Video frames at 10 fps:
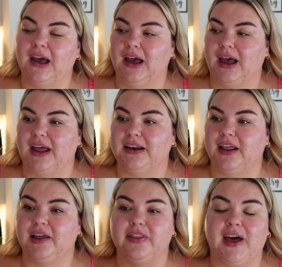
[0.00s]
And
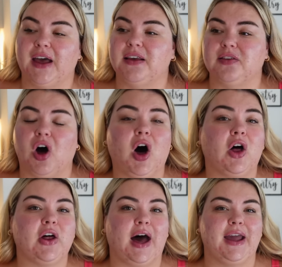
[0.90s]
that is
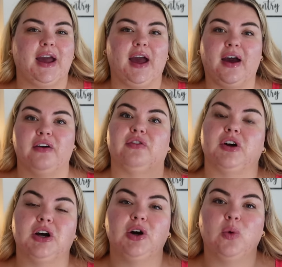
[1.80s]
all I
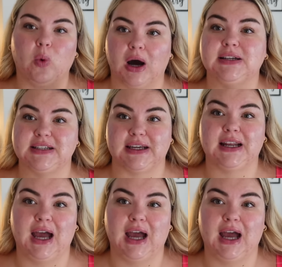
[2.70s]
ever wanted